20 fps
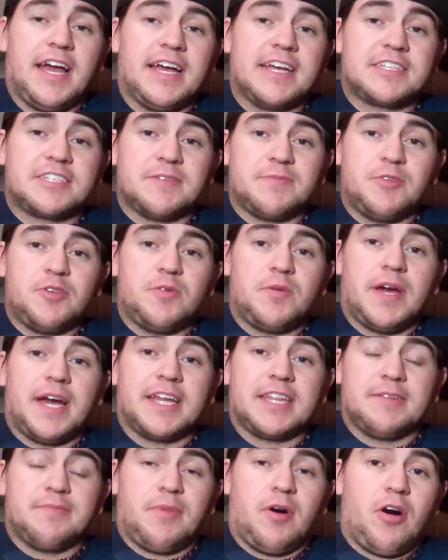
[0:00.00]
SMU
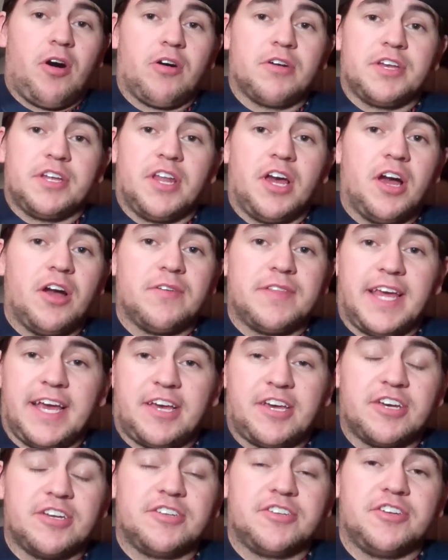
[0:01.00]
had the ball, you know, and they
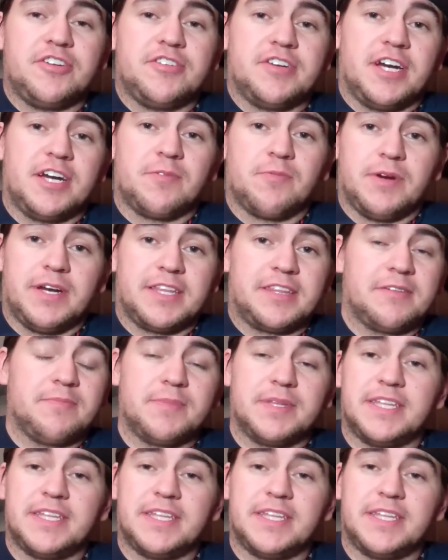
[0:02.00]
couldn't do nothing with it.